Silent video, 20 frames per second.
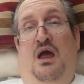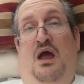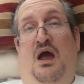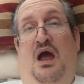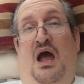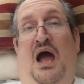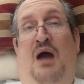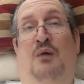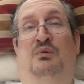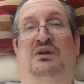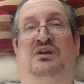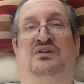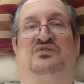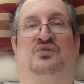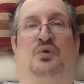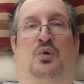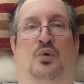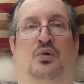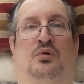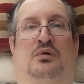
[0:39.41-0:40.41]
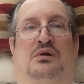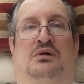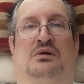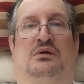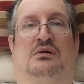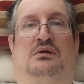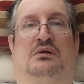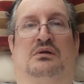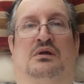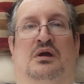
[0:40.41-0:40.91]
I want to talk
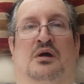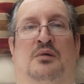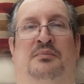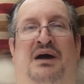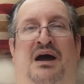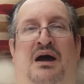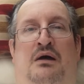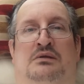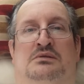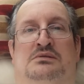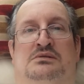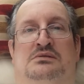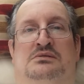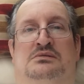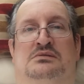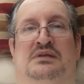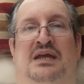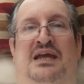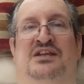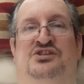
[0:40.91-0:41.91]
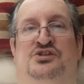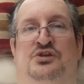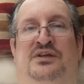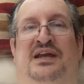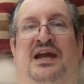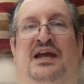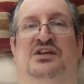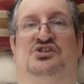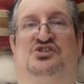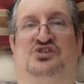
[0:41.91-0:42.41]
about
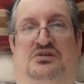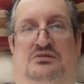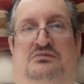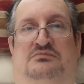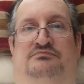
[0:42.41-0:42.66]
education.